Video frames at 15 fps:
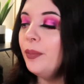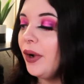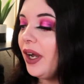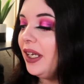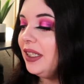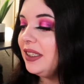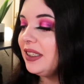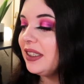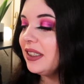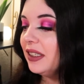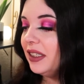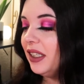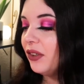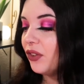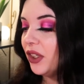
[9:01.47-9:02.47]
but
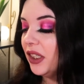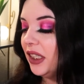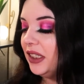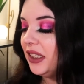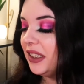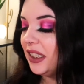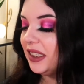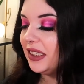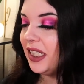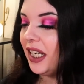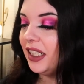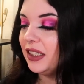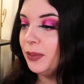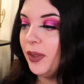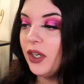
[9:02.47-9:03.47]
the religious
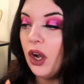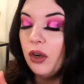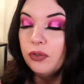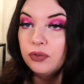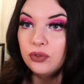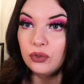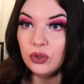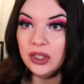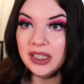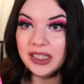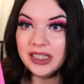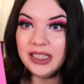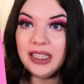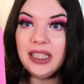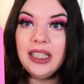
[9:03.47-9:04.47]
aesthetics being all
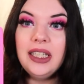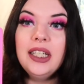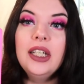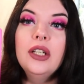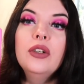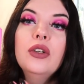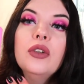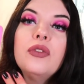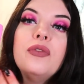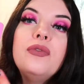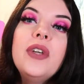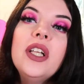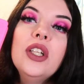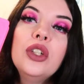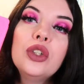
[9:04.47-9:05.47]
frilly and
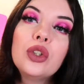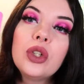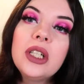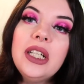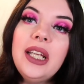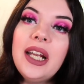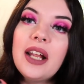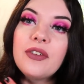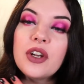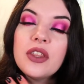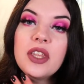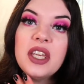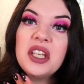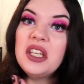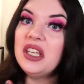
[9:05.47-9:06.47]
filigree and
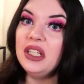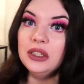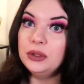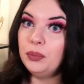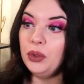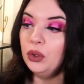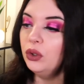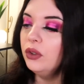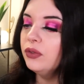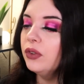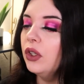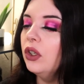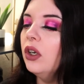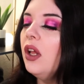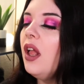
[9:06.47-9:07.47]
everything is
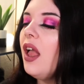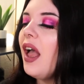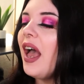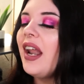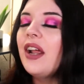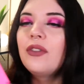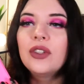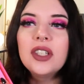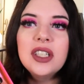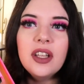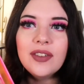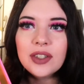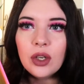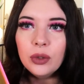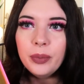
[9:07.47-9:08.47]
beautiful, and I really
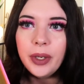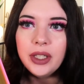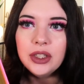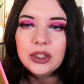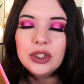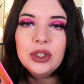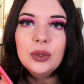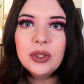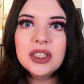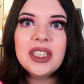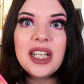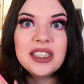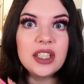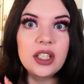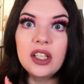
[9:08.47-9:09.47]
love the gold pages too. It
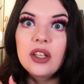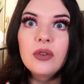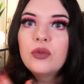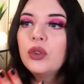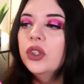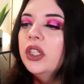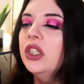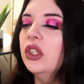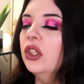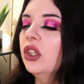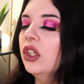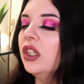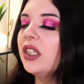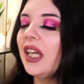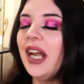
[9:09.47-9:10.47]
just has like a really good
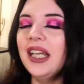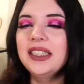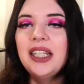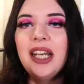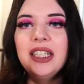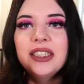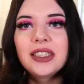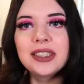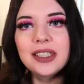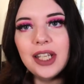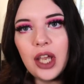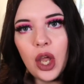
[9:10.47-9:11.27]
look and has a nice